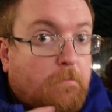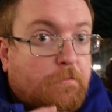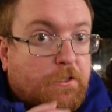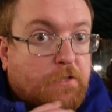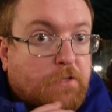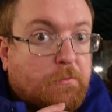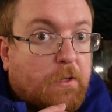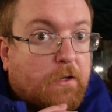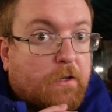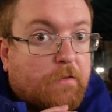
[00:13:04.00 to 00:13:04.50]

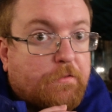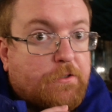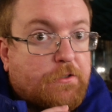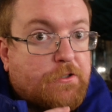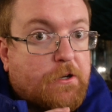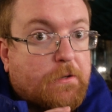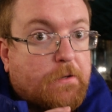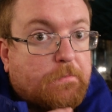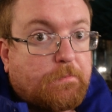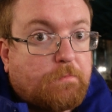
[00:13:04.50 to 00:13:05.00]
French Market for
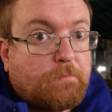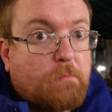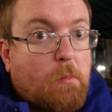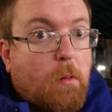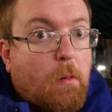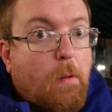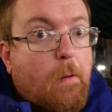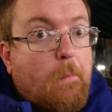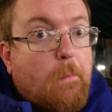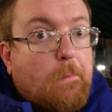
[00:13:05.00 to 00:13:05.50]
sure.
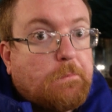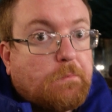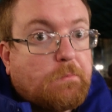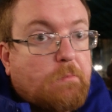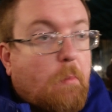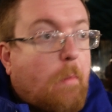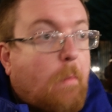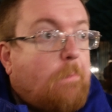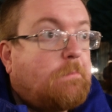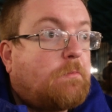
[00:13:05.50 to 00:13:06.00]
Then he
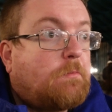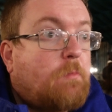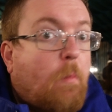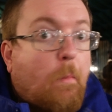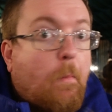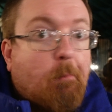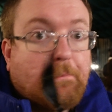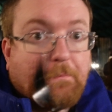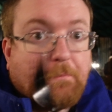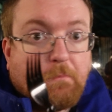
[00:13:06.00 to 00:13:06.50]
wakes up
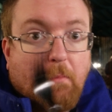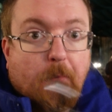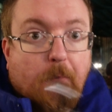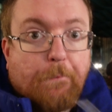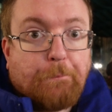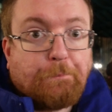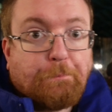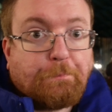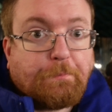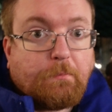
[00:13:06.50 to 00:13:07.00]
at
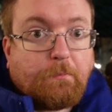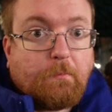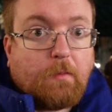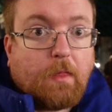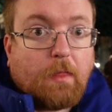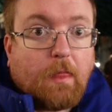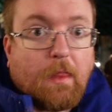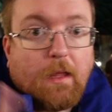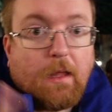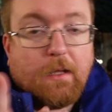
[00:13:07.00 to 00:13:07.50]
5:30
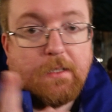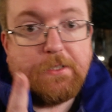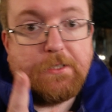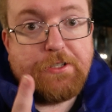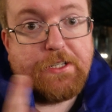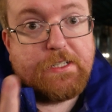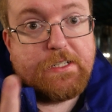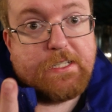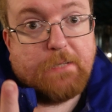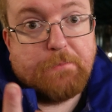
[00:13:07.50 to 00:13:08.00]
in the morning. A
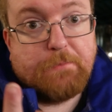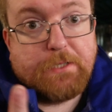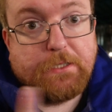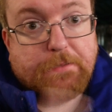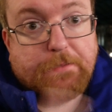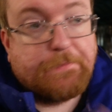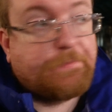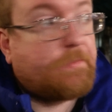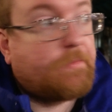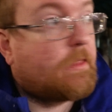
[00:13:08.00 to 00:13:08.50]
legit tip too.